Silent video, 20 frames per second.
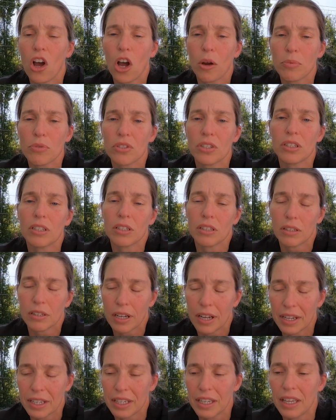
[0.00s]
option,
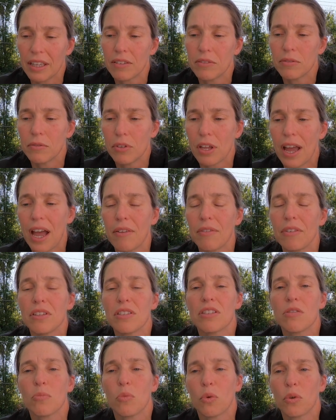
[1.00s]
I get
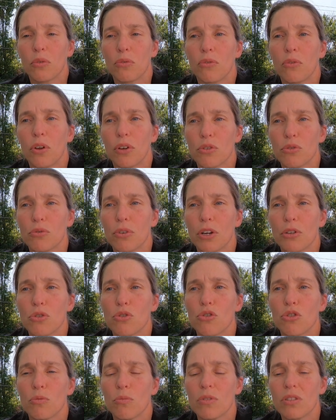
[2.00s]
having some more flush
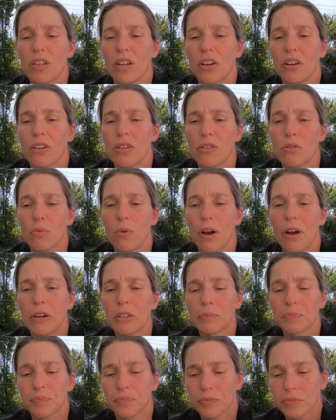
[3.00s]
restrooms there as
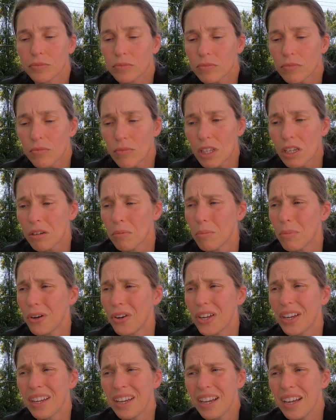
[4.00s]
well.
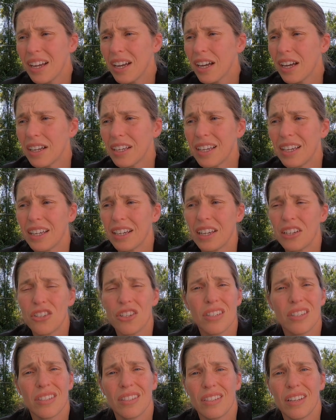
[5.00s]
But again, I
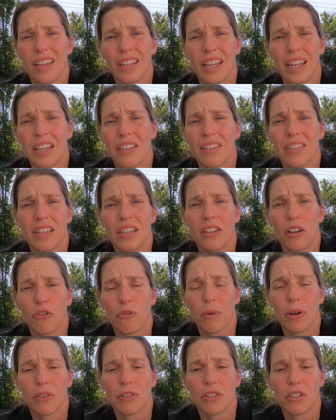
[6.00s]
can't say
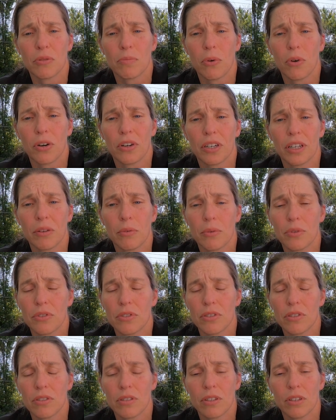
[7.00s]
enough about this park. It
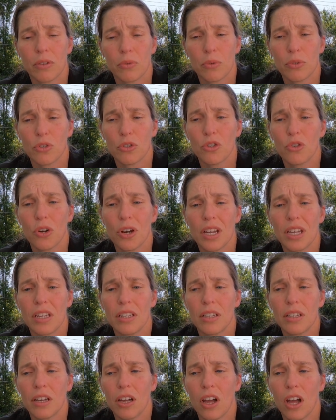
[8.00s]
was a
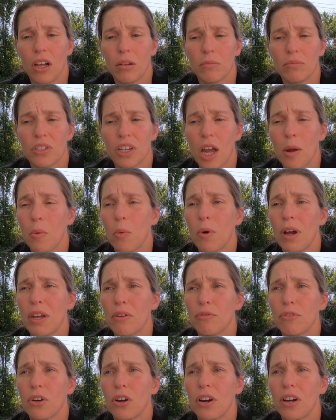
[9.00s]
great time
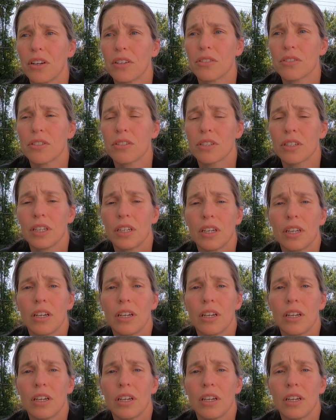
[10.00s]
away for us.